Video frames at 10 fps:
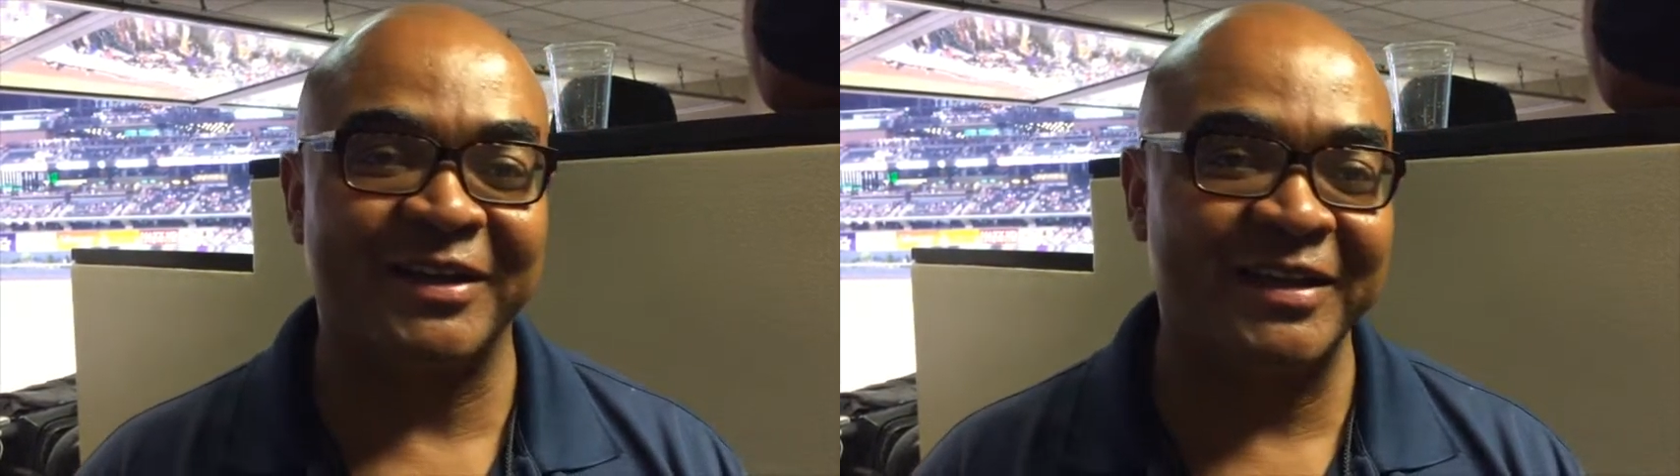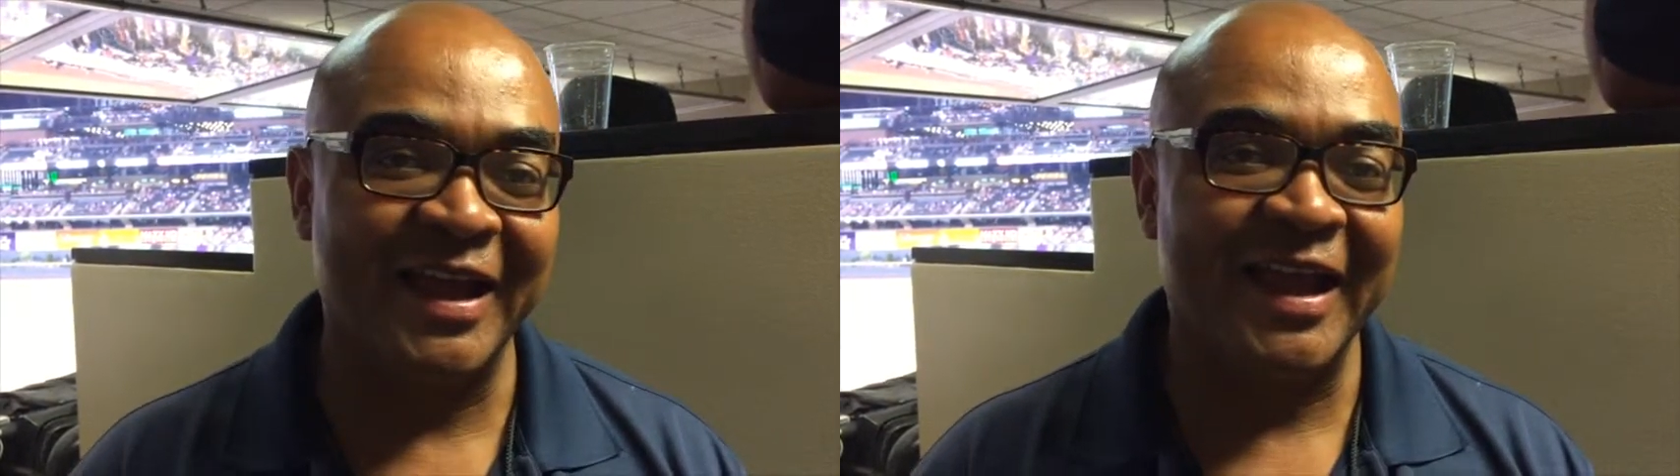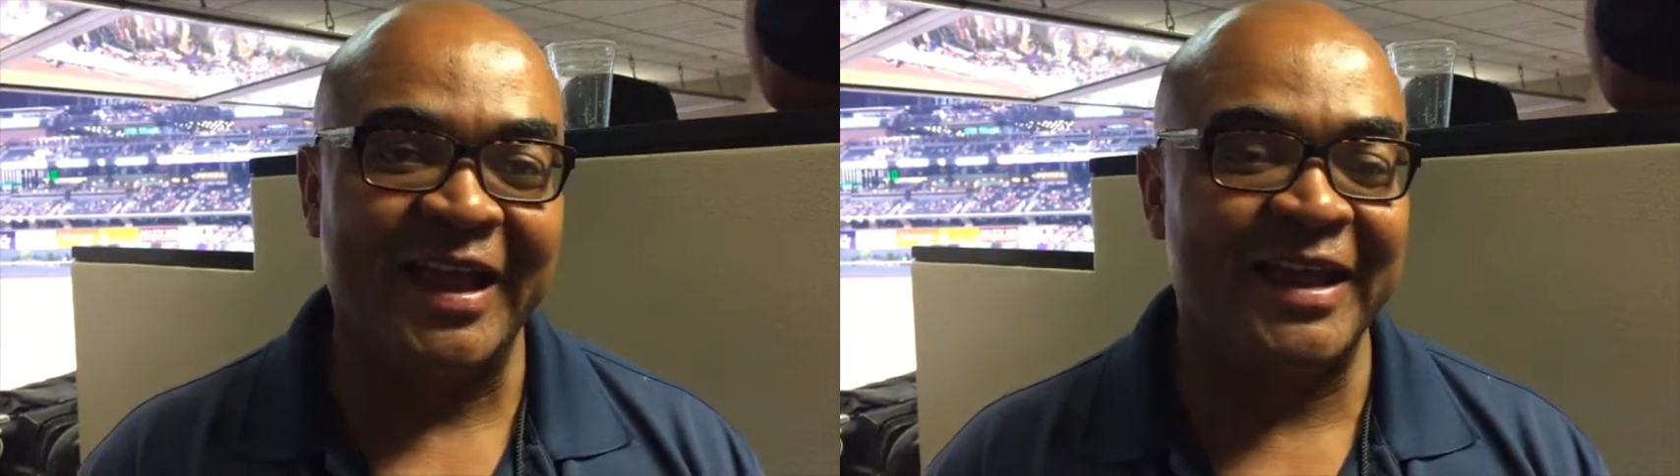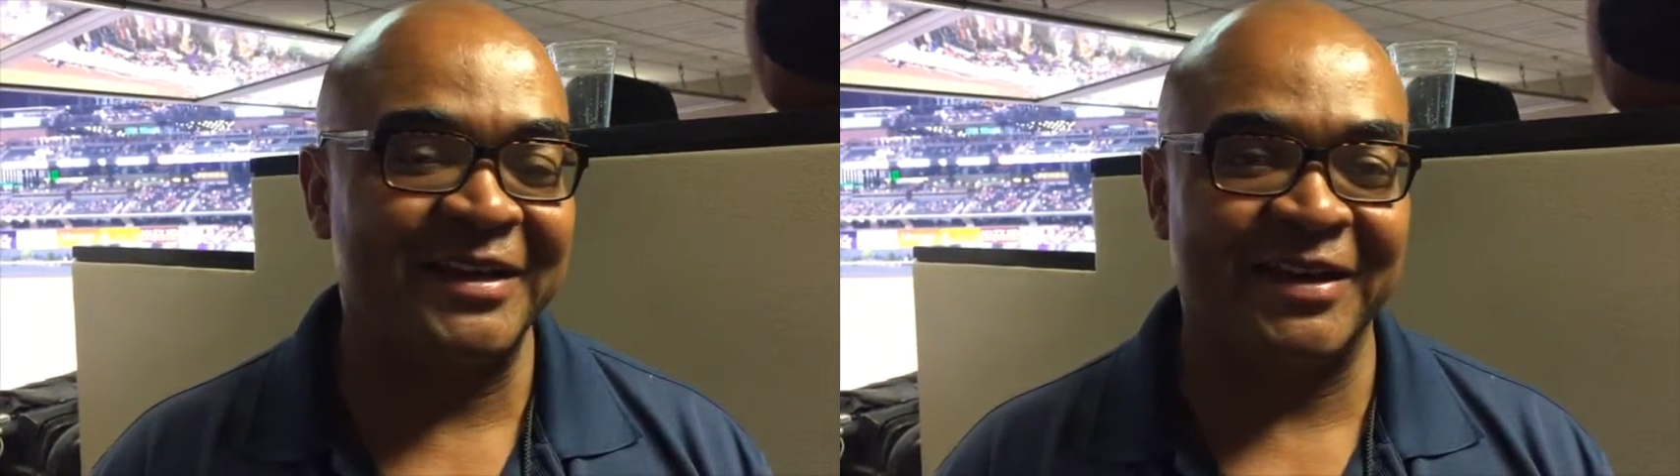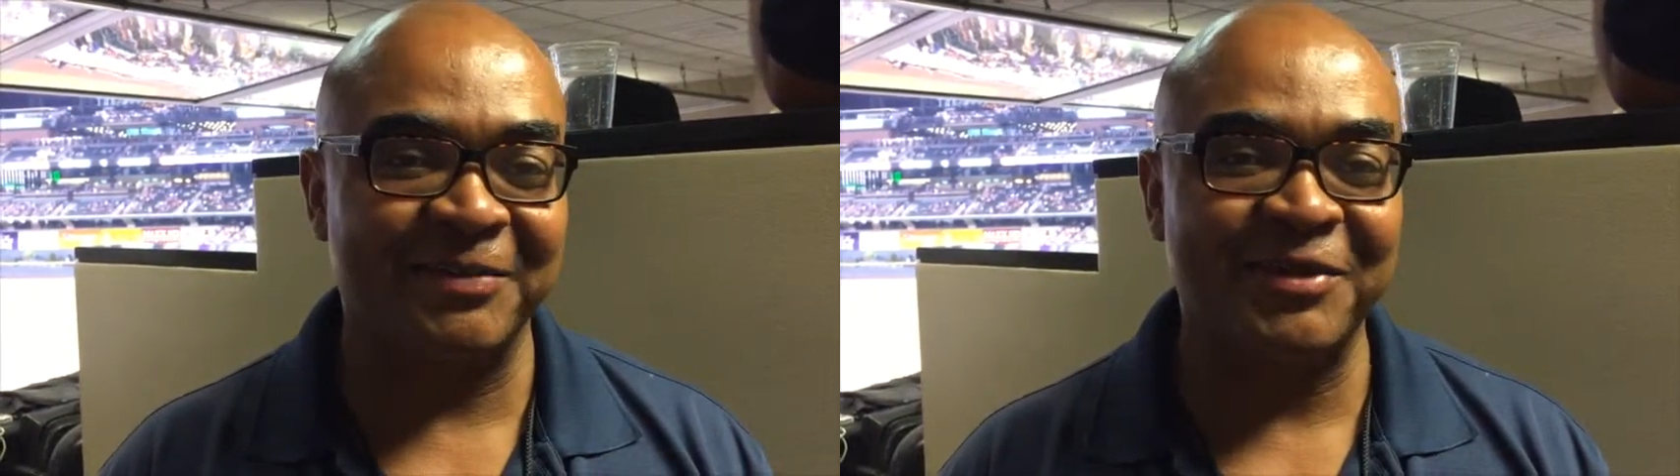And he
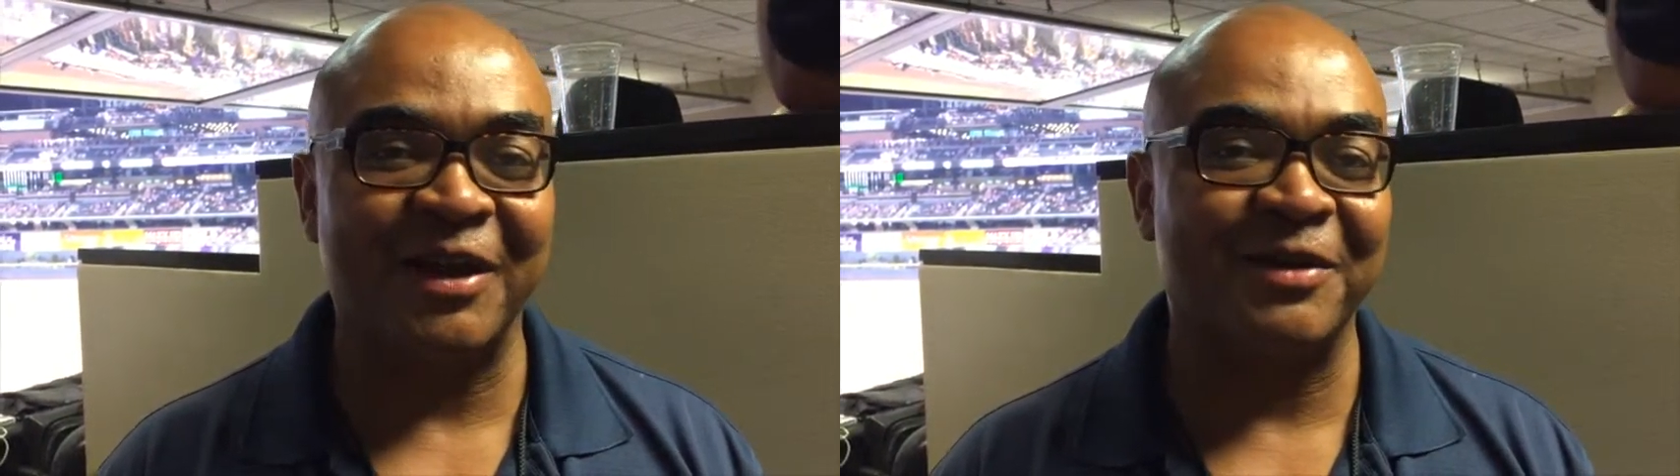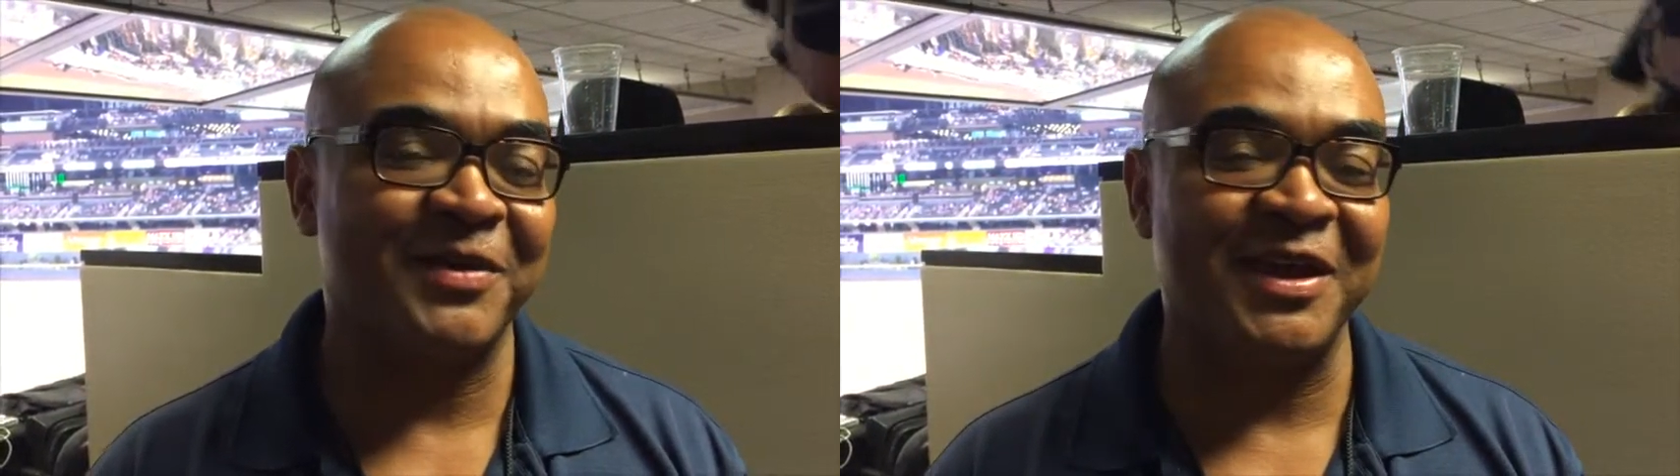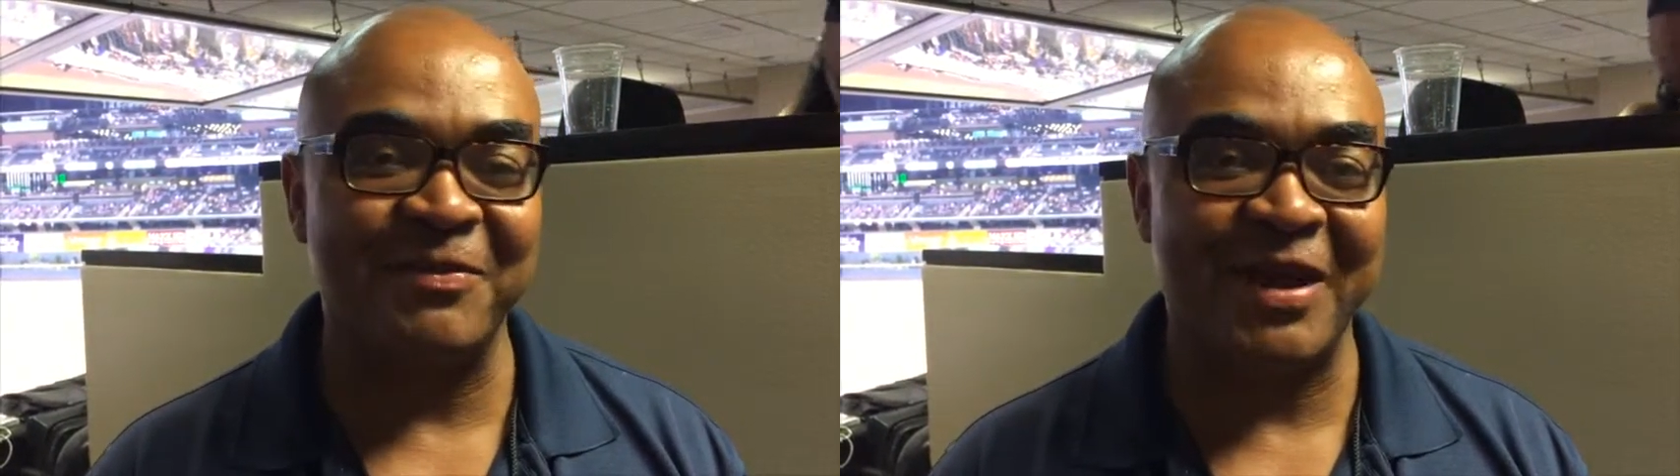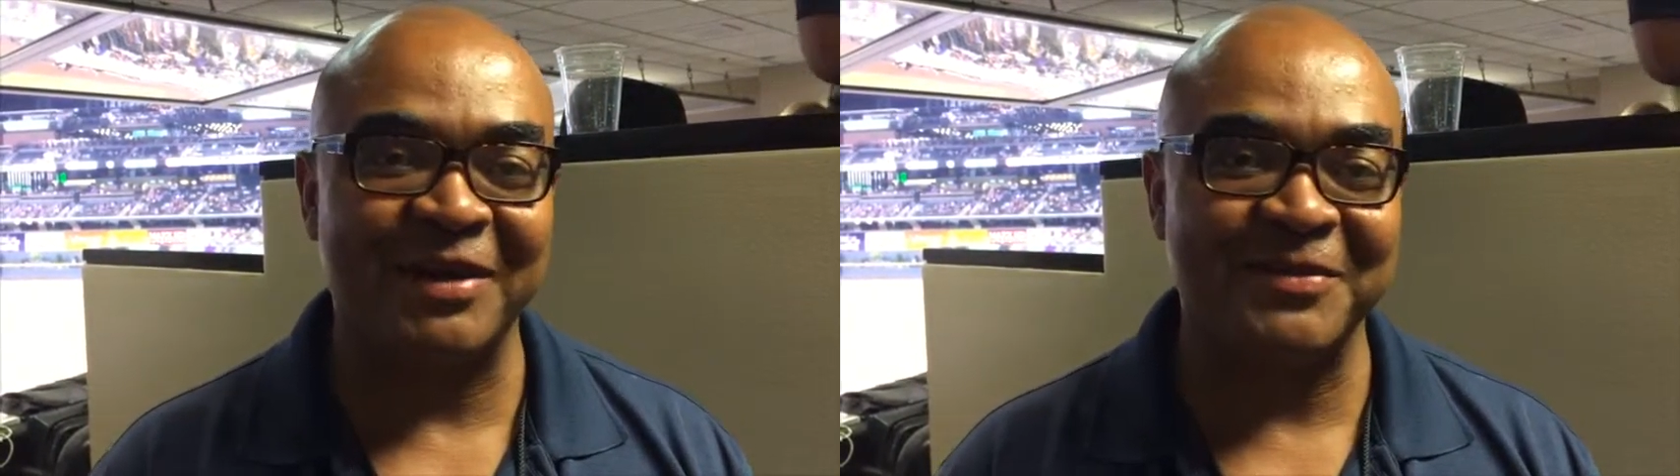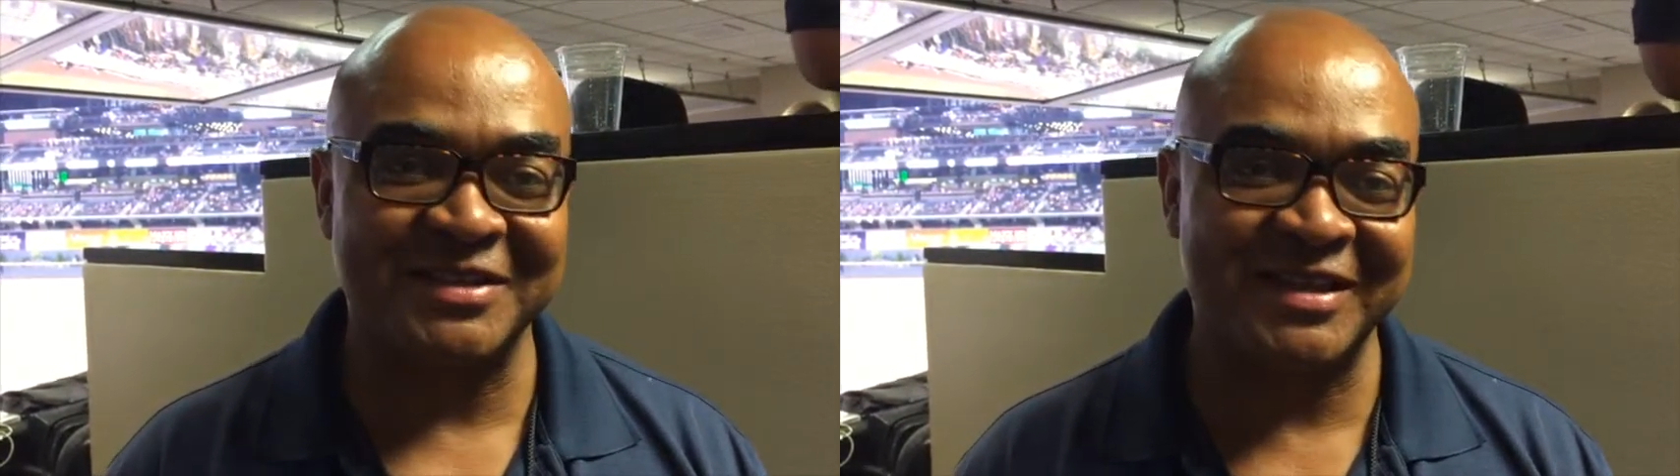ended up telling me he
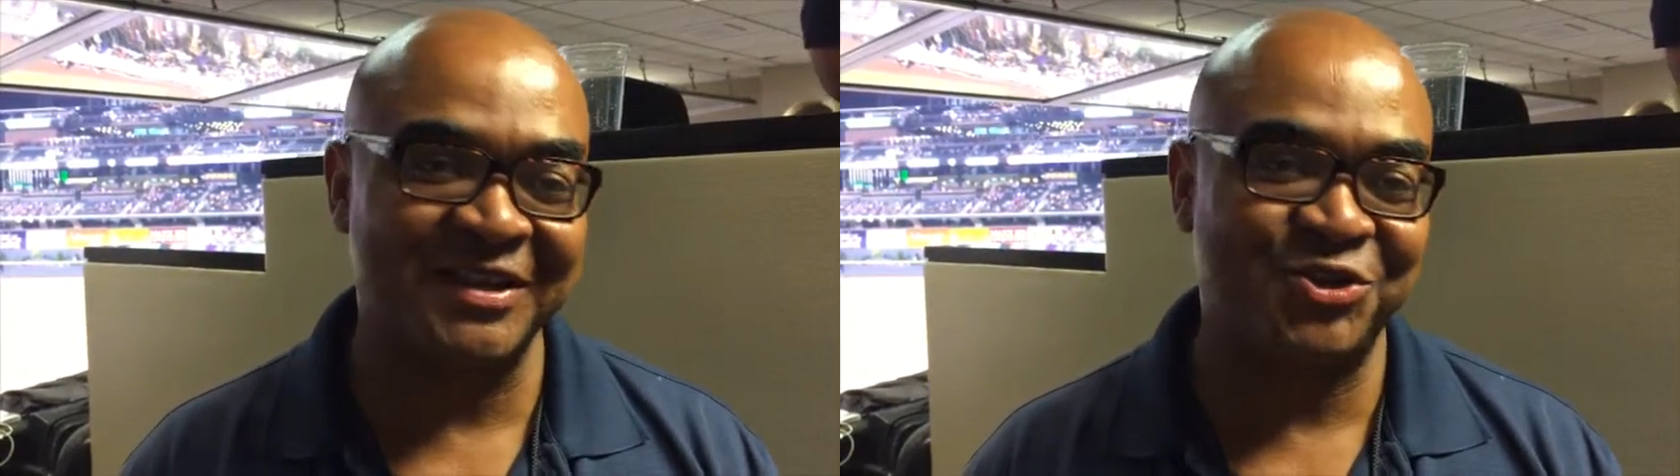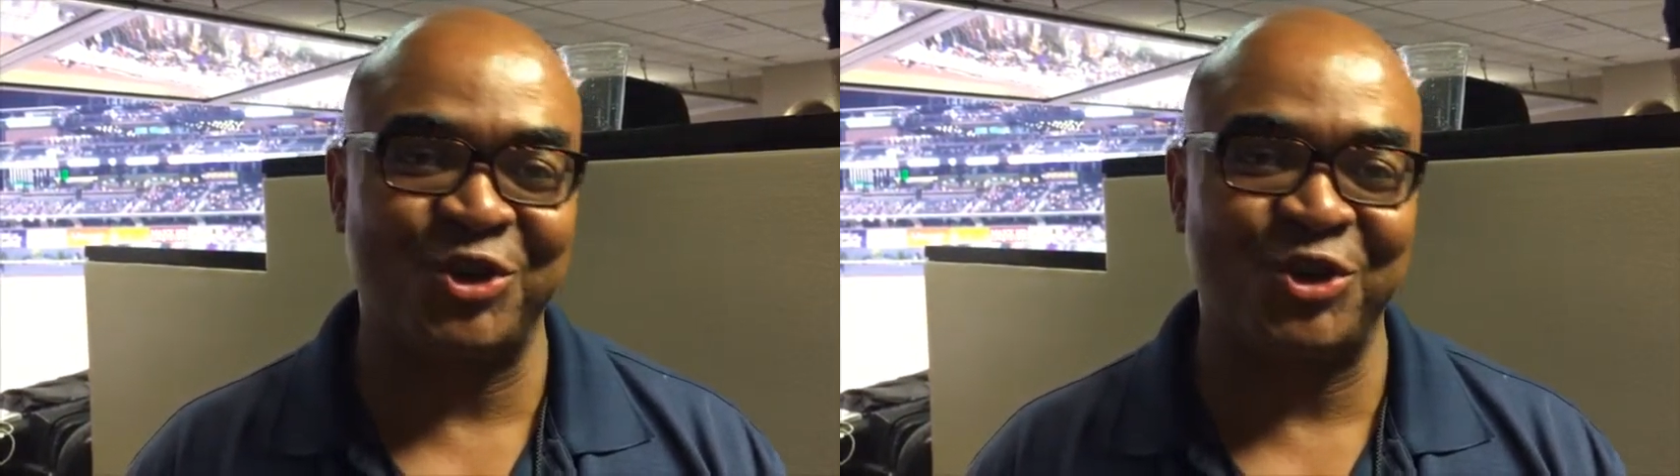made a mistake